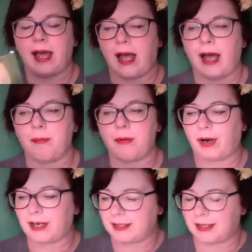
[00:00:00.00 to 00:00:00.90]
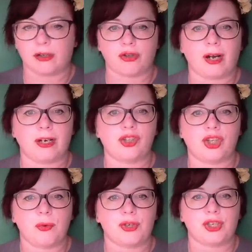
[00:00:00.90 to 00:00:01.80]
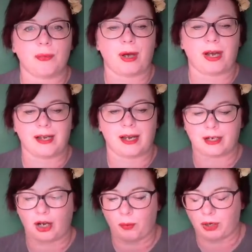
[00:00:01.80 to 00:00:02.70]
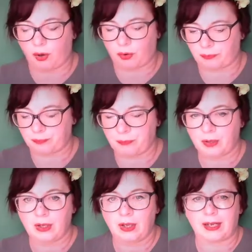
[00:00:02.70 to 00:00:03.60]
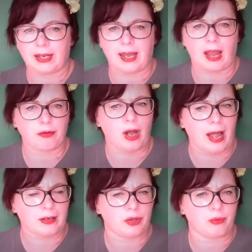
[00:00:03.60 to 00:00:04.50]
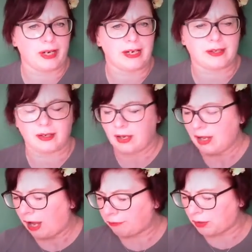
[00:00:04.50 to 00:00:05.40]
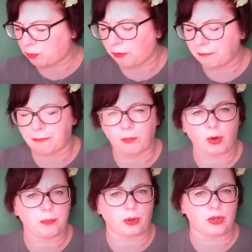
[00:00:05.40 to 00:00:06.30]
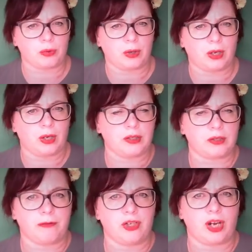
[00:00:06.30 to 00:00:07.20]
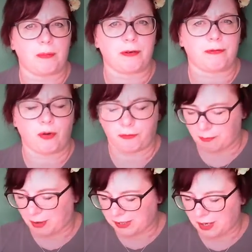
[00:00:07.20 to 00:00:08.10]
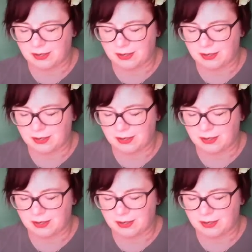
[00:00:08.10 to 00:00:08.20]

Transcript: the writing. I'll try and show some as I go along. Okay, I've not had to read. I've read one book to video before for my year